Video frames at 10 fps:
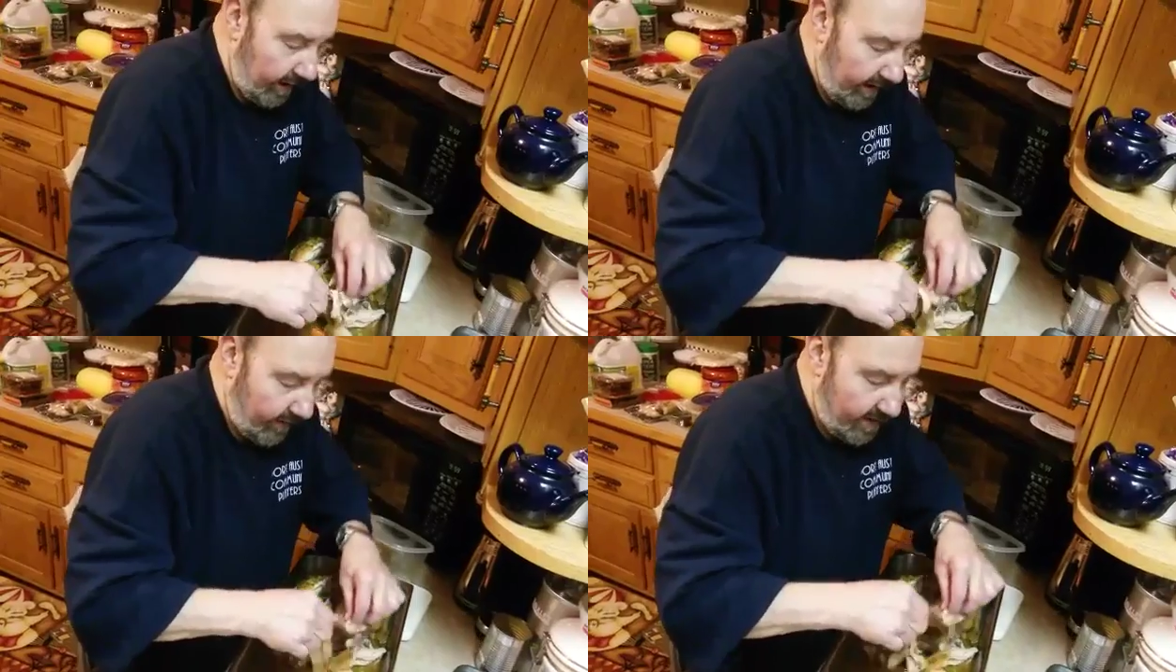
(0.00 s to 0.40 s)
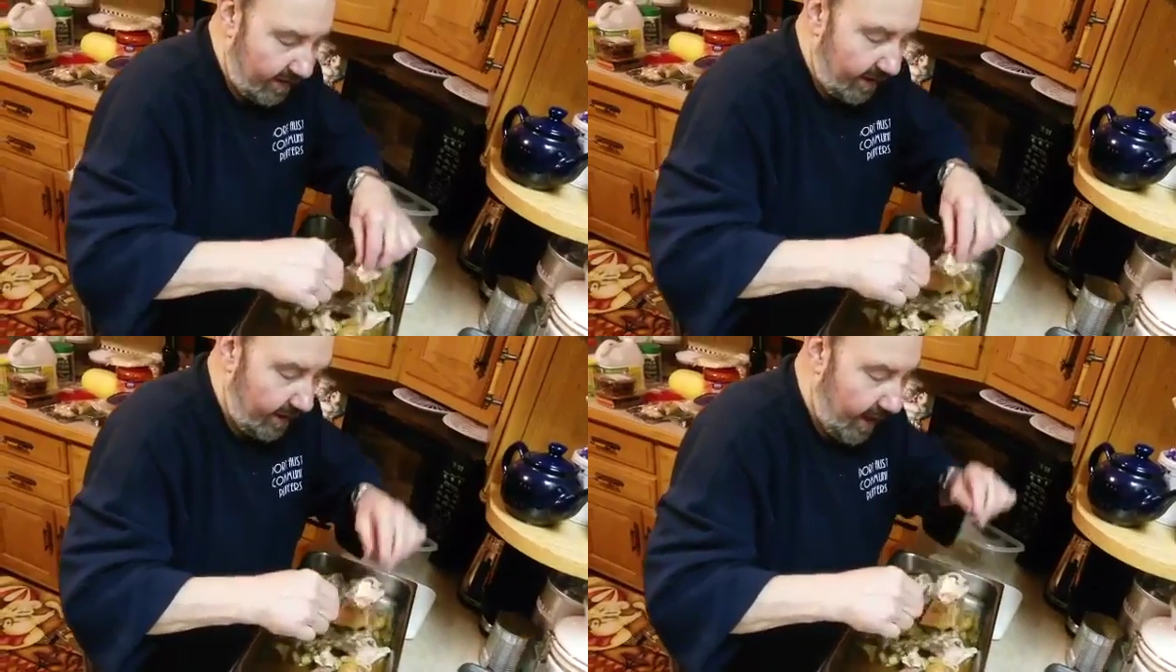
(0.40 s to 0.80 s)
can leave the
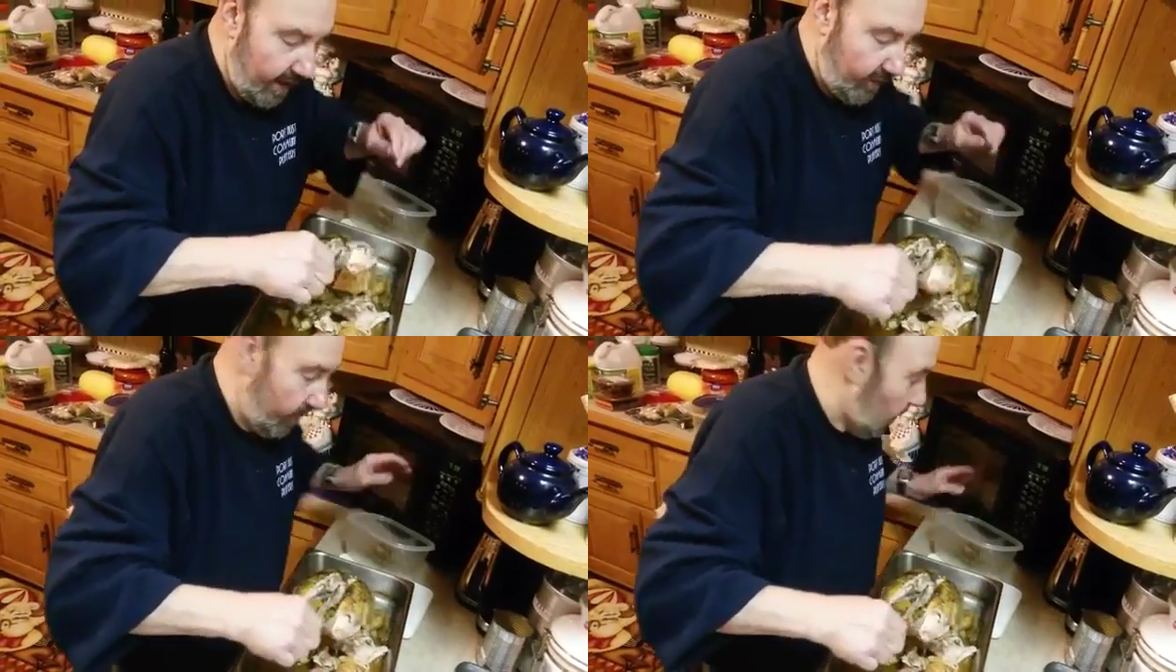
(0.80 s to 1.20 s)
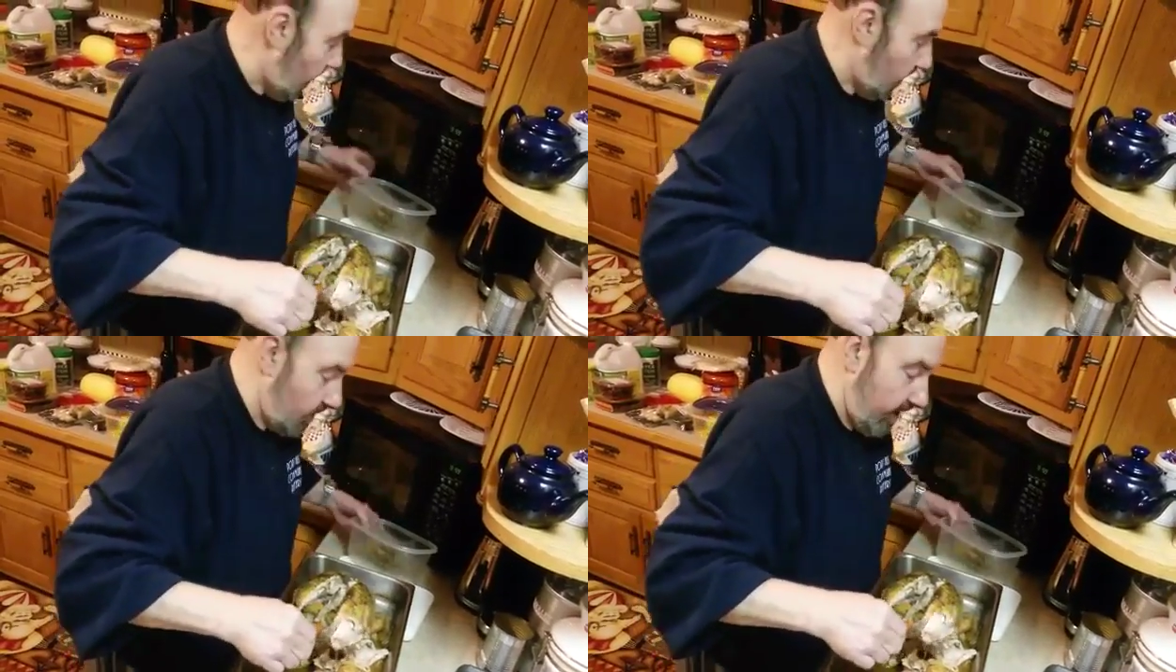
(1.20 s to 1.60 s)
skin on if we
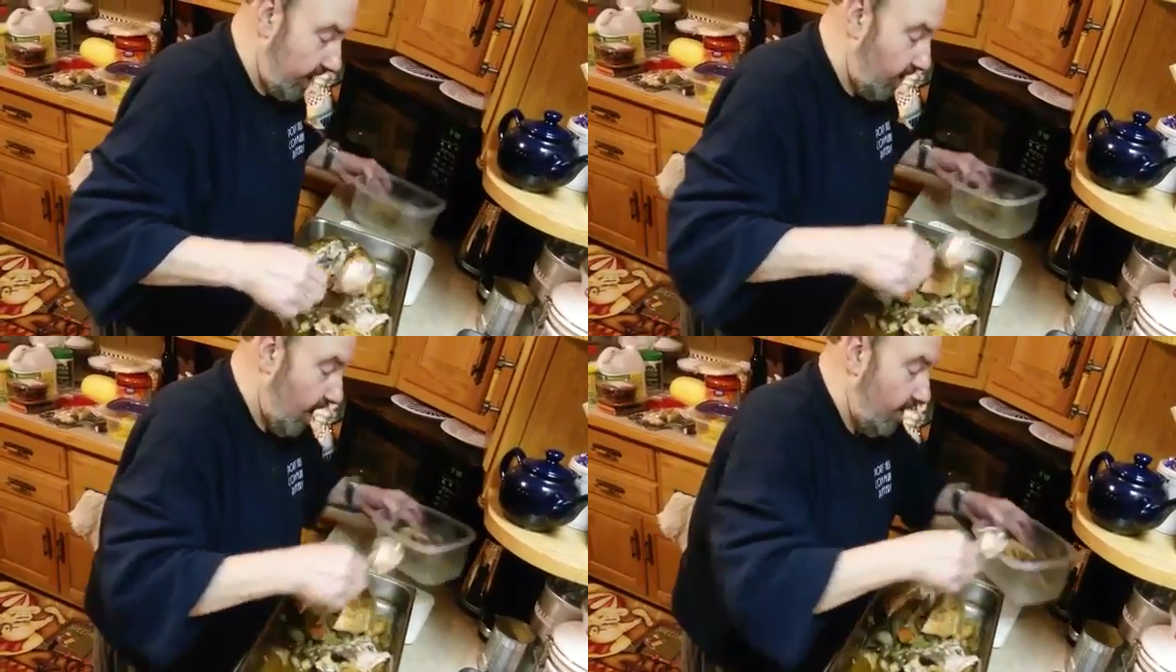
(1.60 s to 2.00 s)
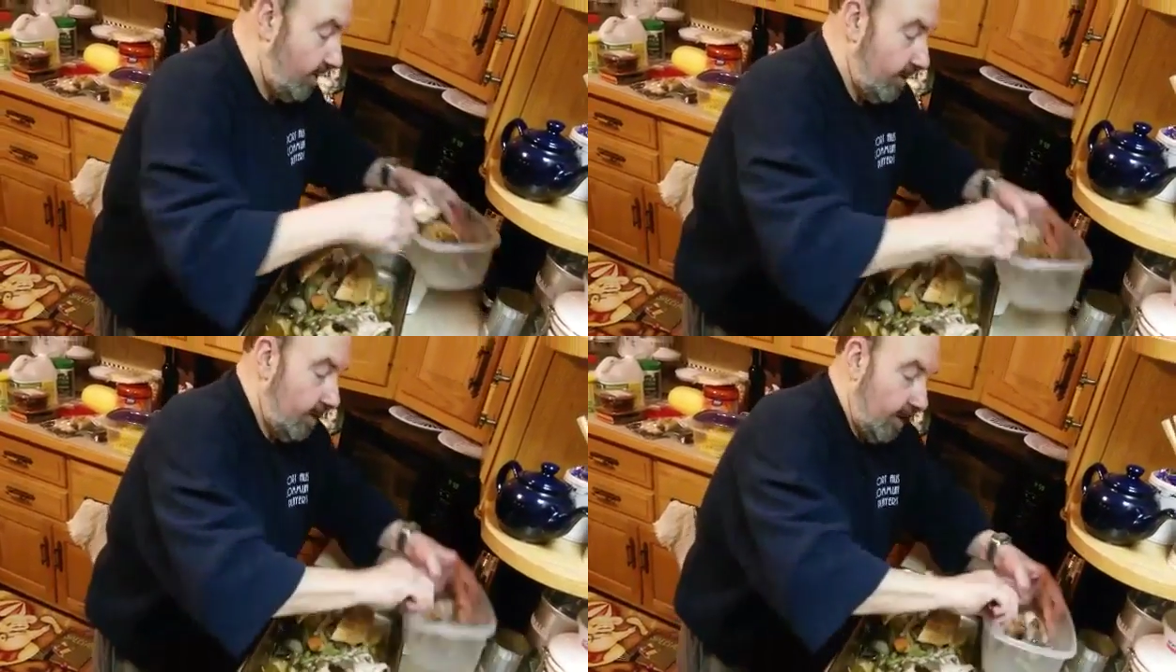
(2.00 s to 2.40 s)
want, or take it off
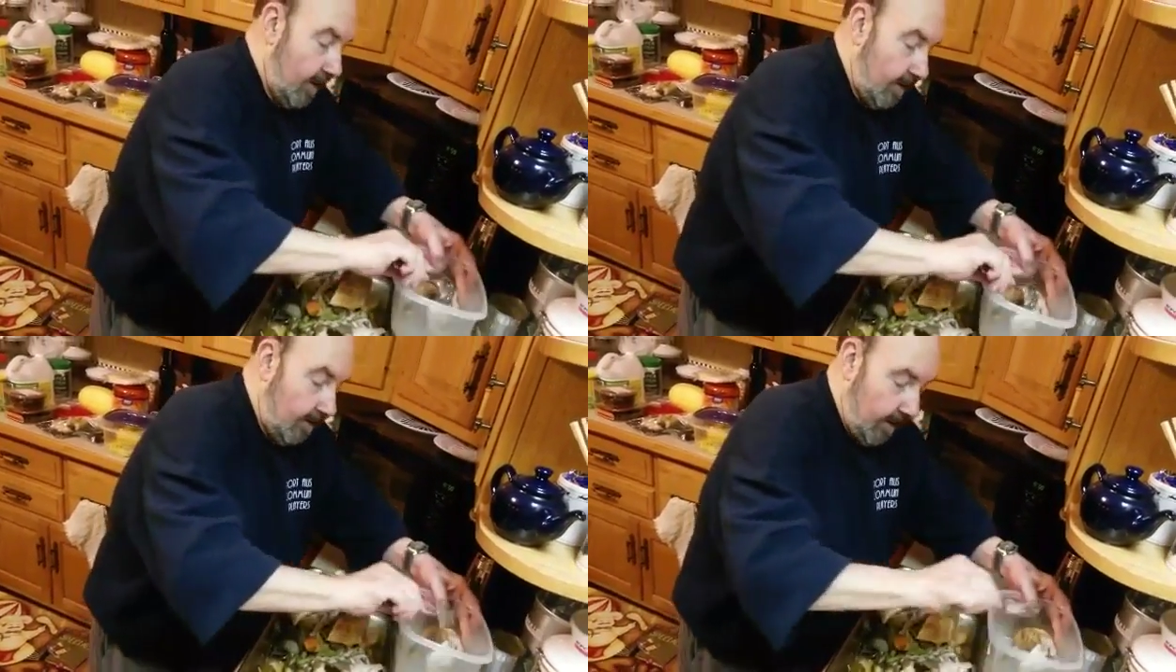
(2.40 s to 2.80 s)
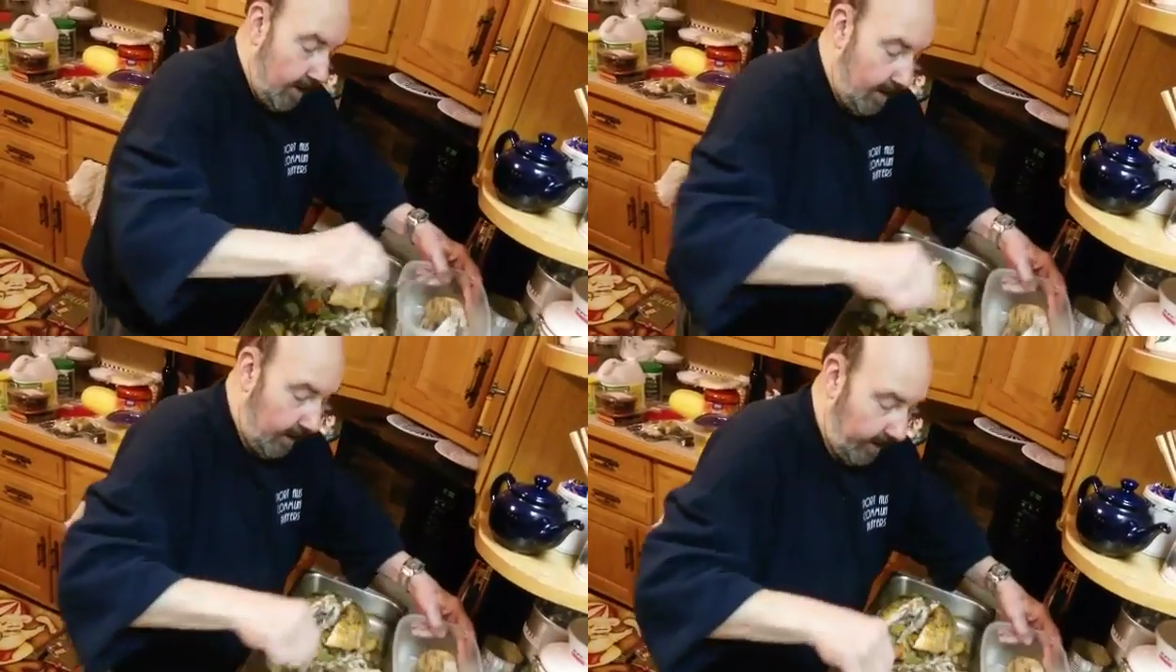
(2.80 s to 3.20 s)

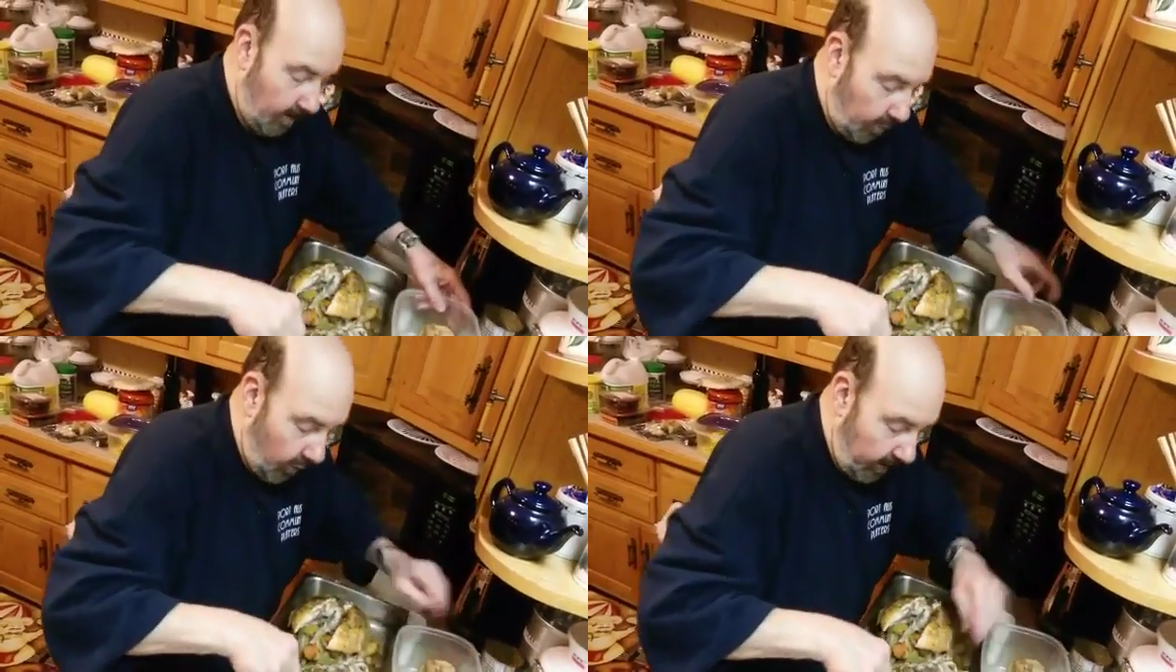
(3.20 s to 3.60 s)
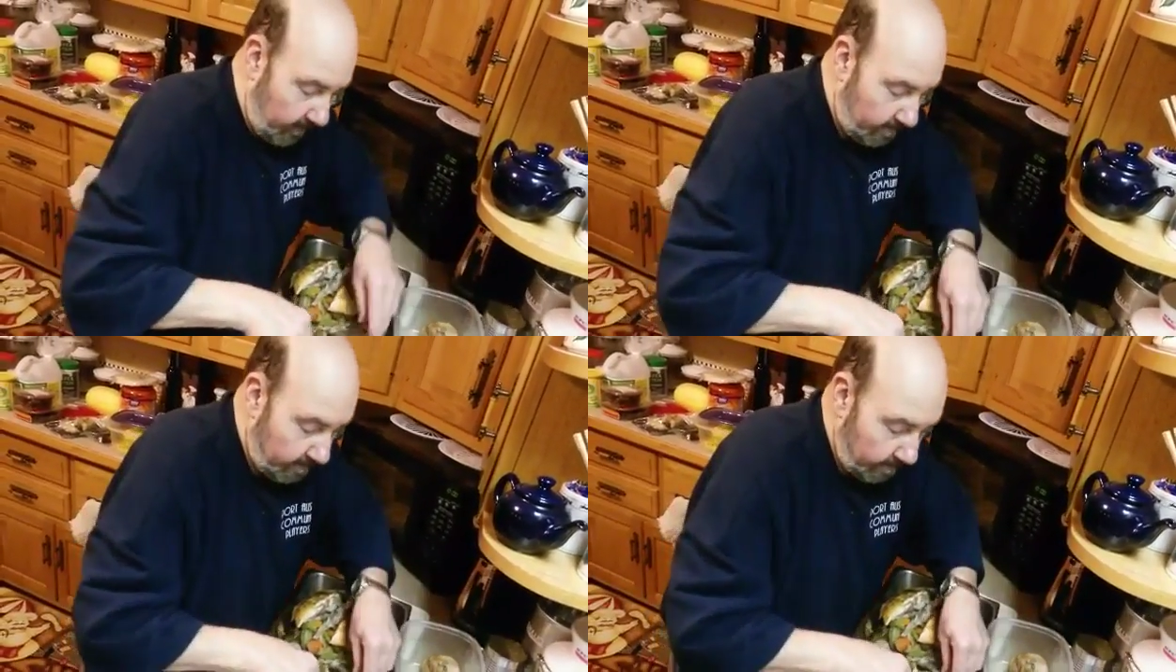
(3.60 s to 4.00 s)
at a later point.